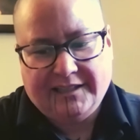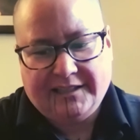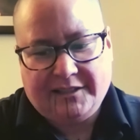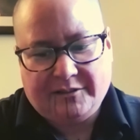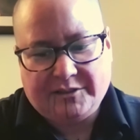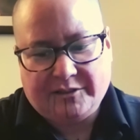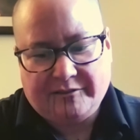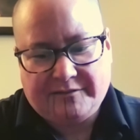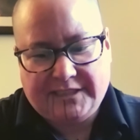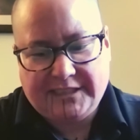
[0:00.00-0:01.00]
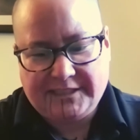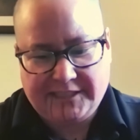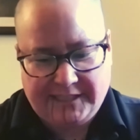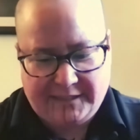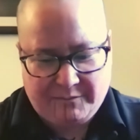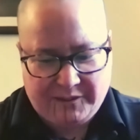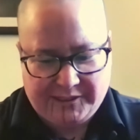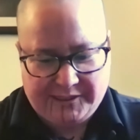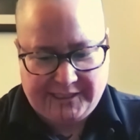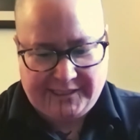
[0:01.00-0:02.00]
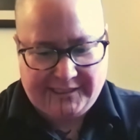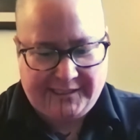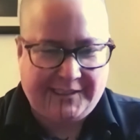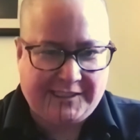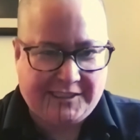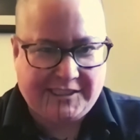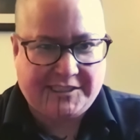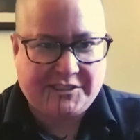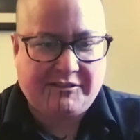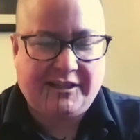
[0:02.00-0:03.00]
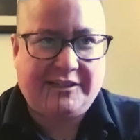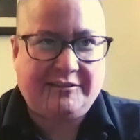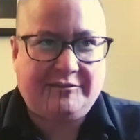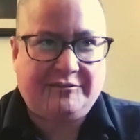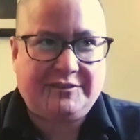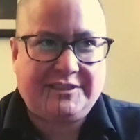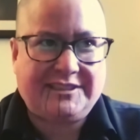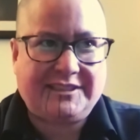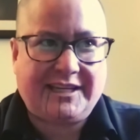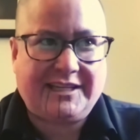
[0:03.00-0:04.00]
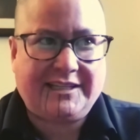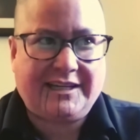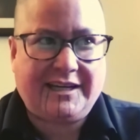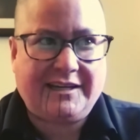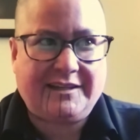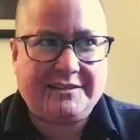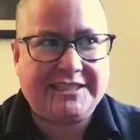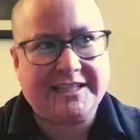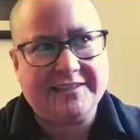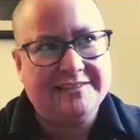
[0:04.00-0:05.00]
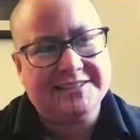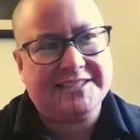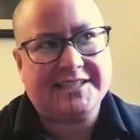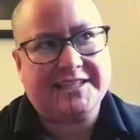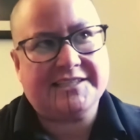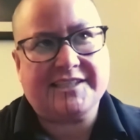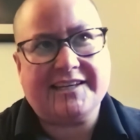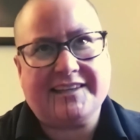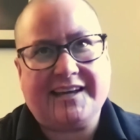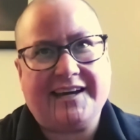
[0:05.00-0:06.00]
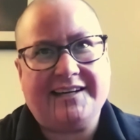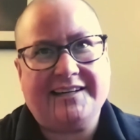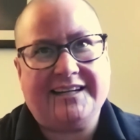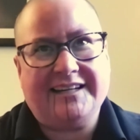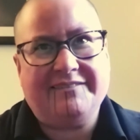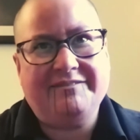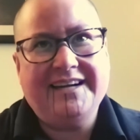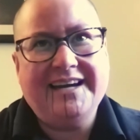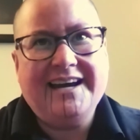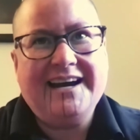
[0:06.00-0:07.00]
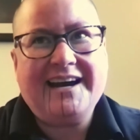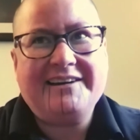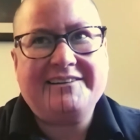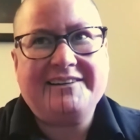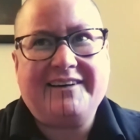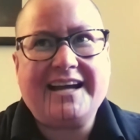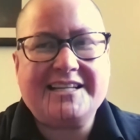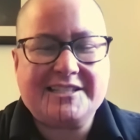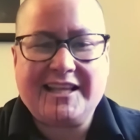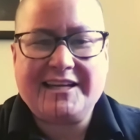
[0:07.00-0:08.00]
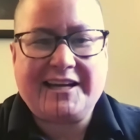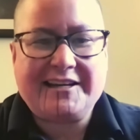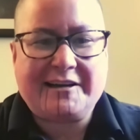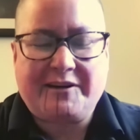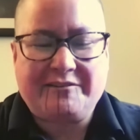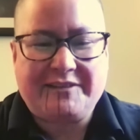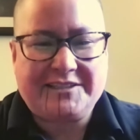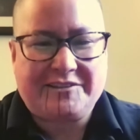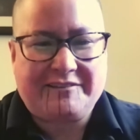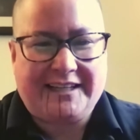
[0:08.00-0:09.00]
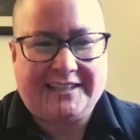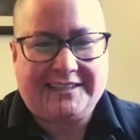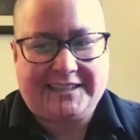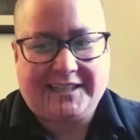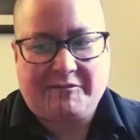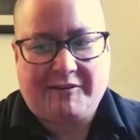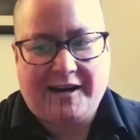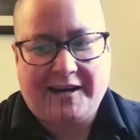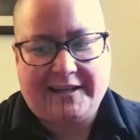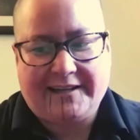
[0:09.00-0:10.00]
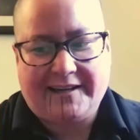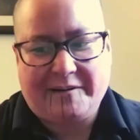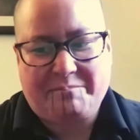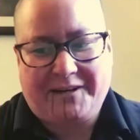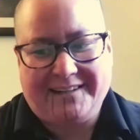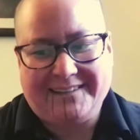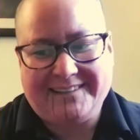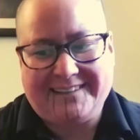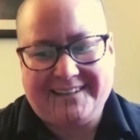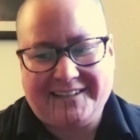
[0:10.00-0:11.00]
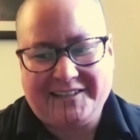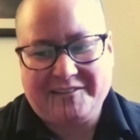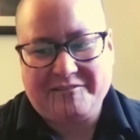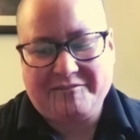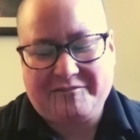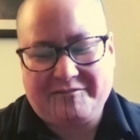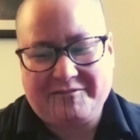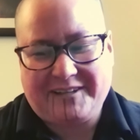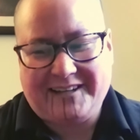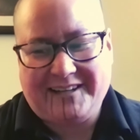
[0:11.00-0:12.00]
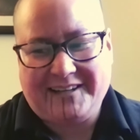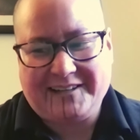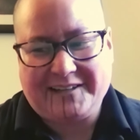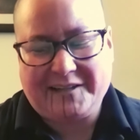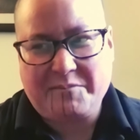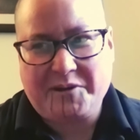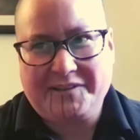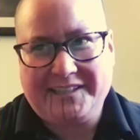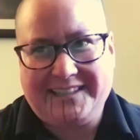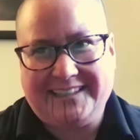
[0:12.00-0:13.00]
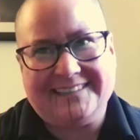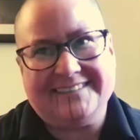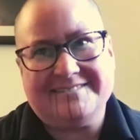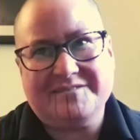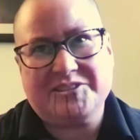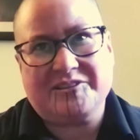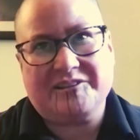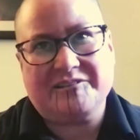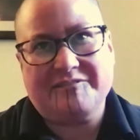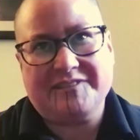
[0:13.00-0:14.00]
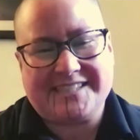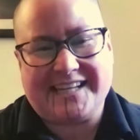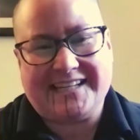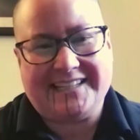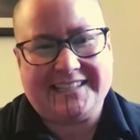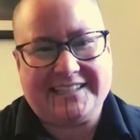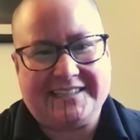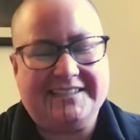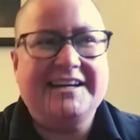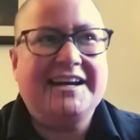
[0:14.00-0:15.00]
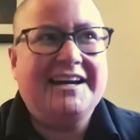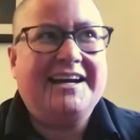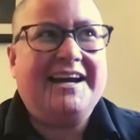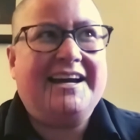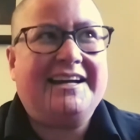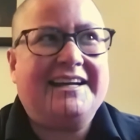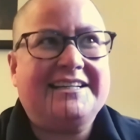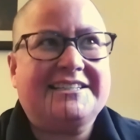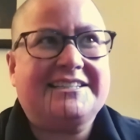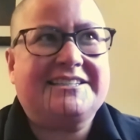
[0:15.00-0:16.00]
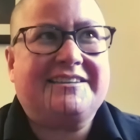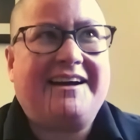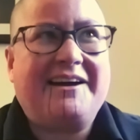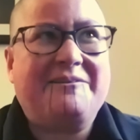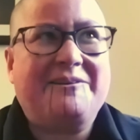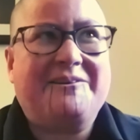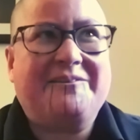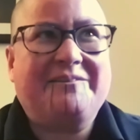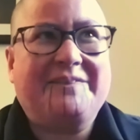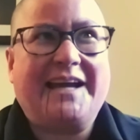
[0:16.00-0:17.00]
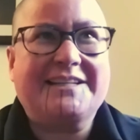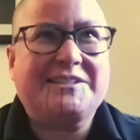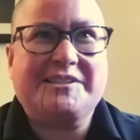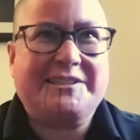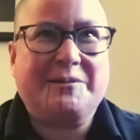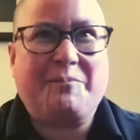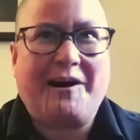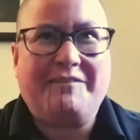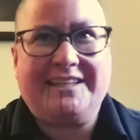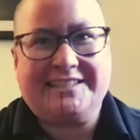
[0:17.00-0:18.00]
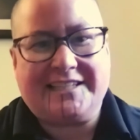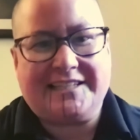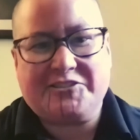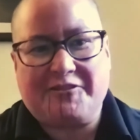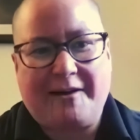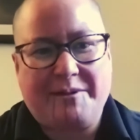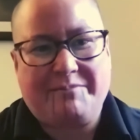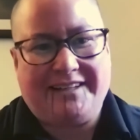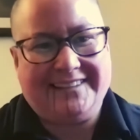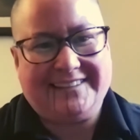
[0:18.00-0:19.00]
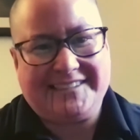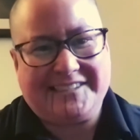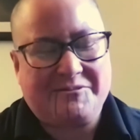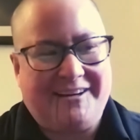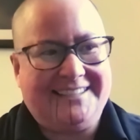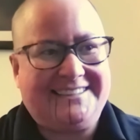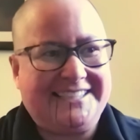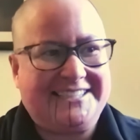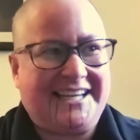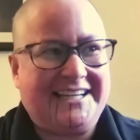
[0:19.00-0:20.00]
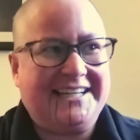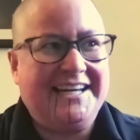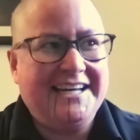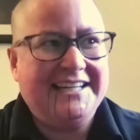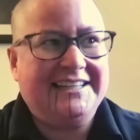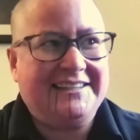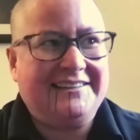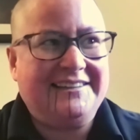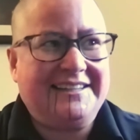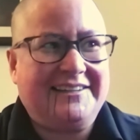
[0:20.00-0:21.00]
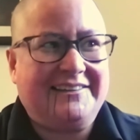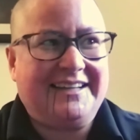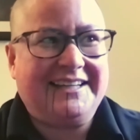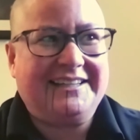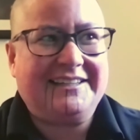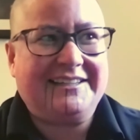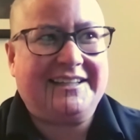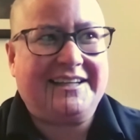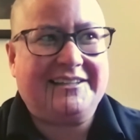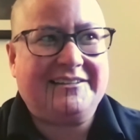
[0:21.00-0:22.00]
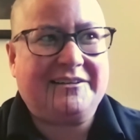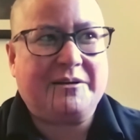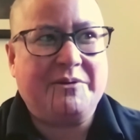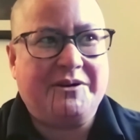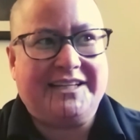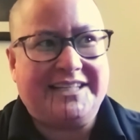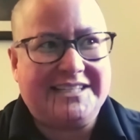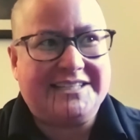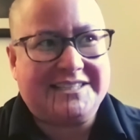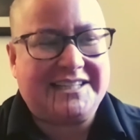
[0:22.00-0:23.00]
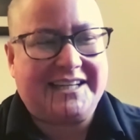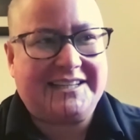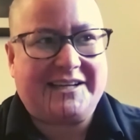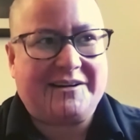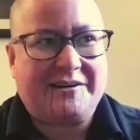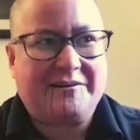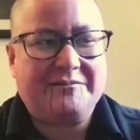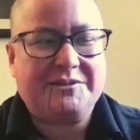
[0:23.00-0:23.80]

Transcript: you know, sort of teaching emerging indigenous creatives like skills and things like that. Um, I don't know. I guess like I come out of like sort of like a DIY, like kind of punk kind of uh community and sort of aesthetic and and I guess I don't know. I guess there's still part of me that's like a scrappy punk that just wants these like little, you know, like like communities like that are